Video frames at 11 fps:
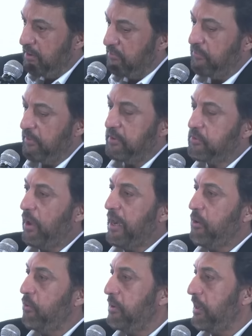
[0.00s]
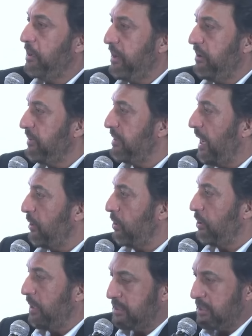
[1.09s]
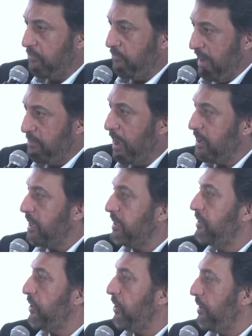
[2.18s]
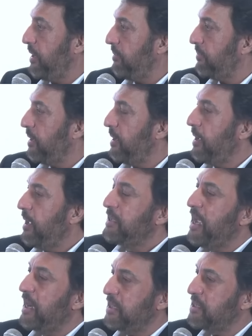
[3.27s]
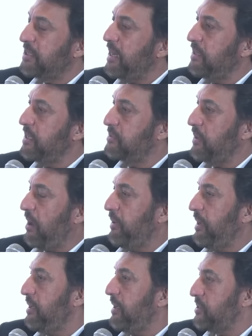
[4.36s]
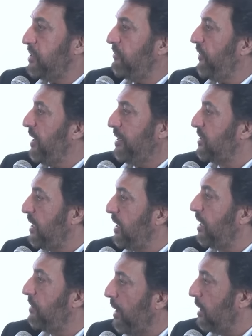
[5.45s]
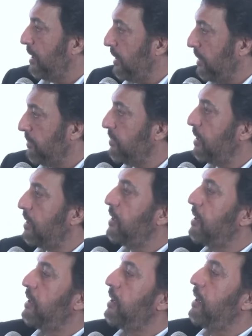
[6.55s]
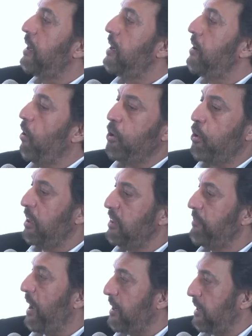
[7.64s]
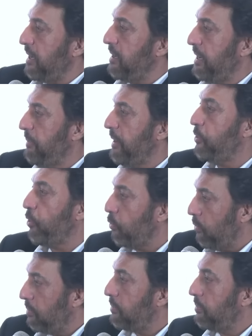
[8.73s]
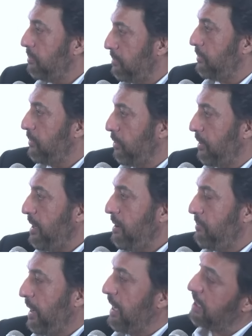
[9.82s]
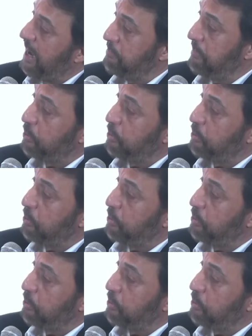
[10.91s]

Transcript: different. So I don't agree with that, although it's a well-marketed theory. Yeah. See, understand this. Our industry is fantastic at marketing. Not all the marketing need be true. Okay. okay. But it can be